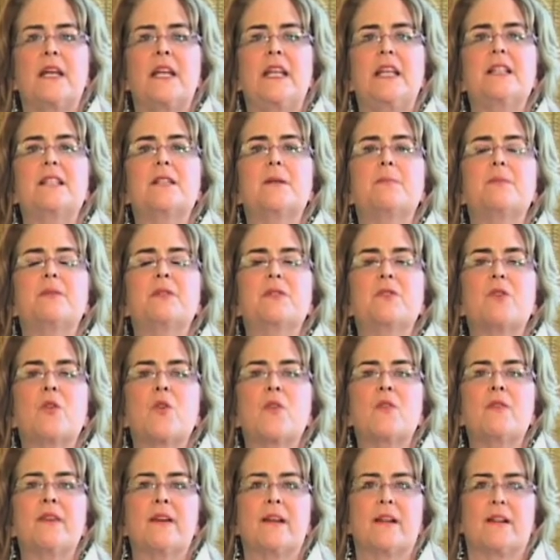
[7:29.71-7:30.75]
He's
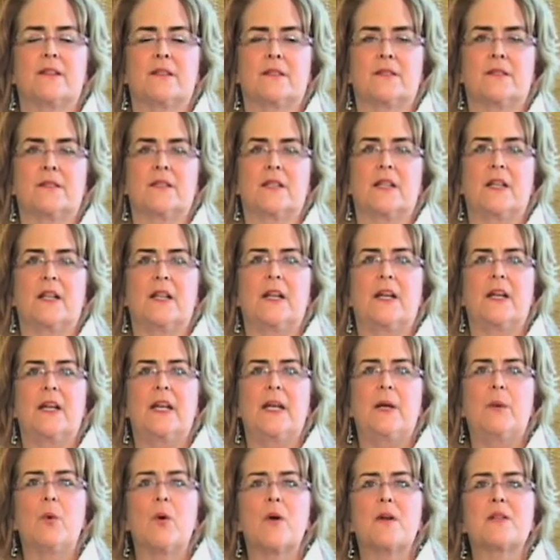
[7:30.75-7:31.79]
observing.
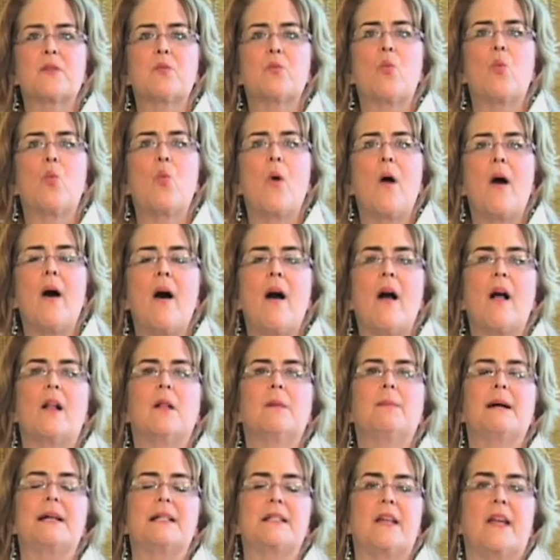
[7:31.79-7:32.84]
He works well
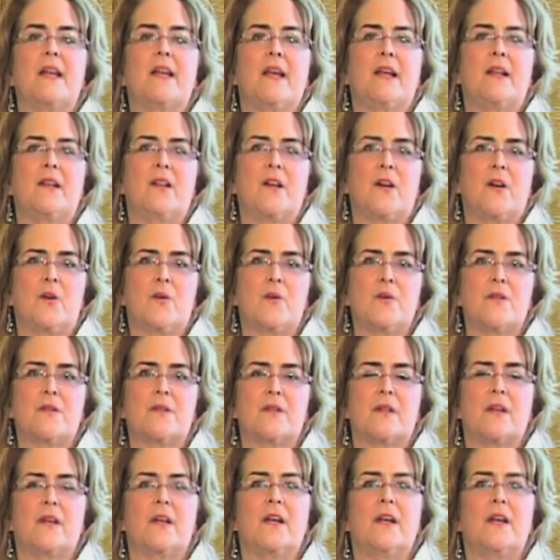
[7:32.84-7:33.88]
by taking notes.
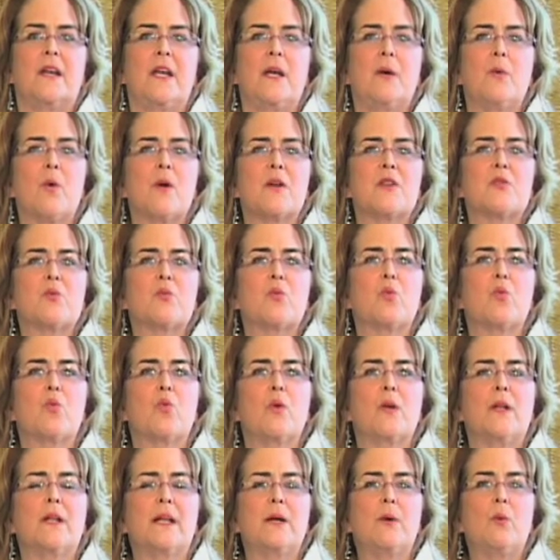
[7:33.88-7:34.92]
He works
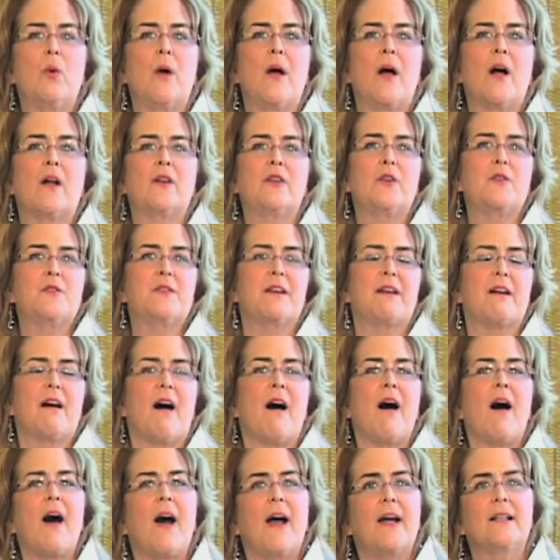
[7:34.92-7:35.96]
really well using
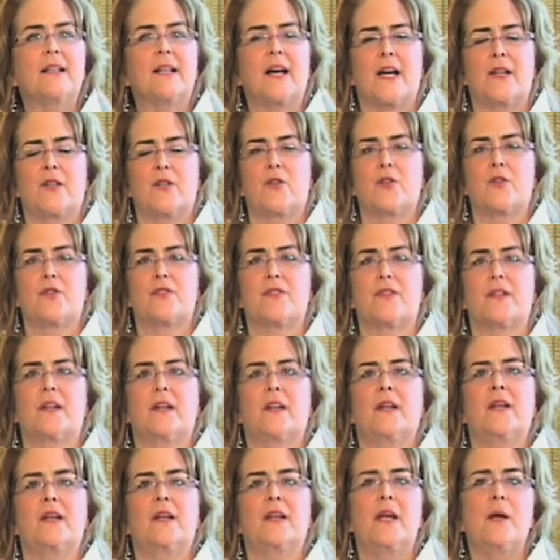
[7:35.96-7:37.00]
highlighters.
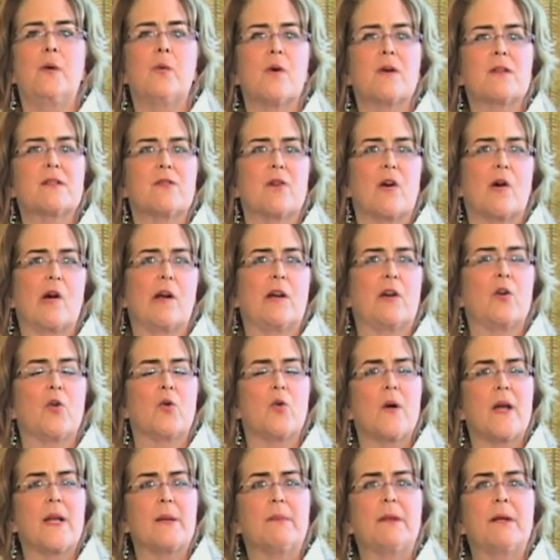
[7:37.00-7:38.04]
He works
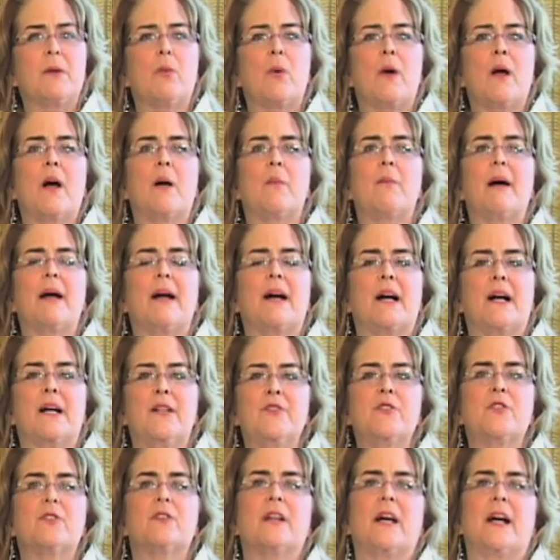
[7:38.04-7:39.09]
incredibly well by
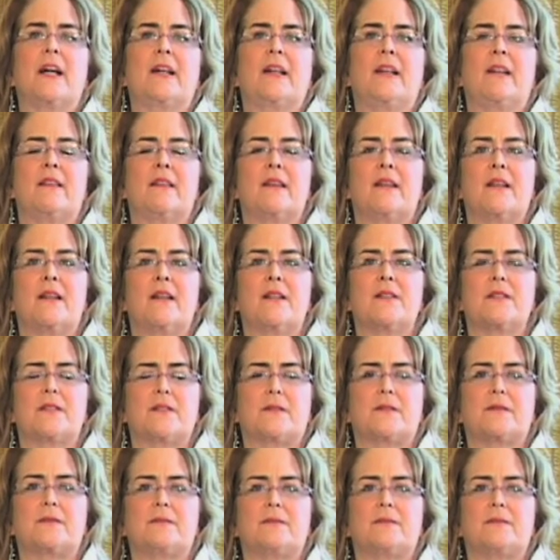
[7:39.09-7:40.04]
underlining things.